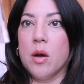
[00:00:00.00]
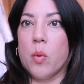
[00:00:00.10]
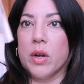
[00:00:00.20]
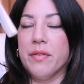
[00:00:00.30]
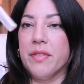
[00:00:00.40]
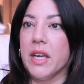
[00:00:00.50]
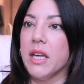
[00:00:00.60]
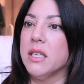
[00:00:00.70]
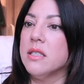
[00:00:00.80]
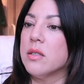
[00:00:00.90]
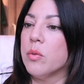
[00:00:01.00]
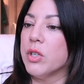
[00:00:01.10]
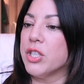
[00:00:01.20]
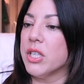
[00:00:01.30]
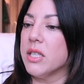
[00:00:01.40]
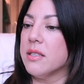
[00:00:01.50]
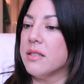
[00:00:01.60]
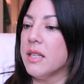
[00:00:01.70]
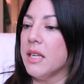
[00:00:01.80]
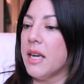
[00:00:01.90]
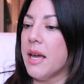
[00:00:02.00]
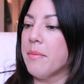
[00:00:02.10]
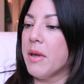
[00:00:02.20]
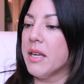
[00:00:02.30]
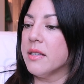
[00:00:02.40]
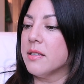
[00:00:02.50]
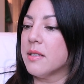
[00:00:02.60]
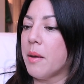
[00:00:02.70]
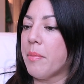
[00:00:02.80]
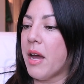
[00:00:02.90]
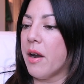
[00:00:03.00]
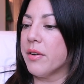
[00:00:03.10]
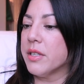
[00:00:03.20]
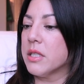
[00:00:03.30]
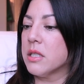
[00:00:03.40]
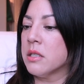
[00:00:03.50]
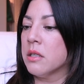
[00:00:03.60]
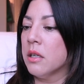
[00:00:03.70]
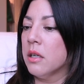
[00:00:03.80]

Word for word: one of these, which is the Hermes Paris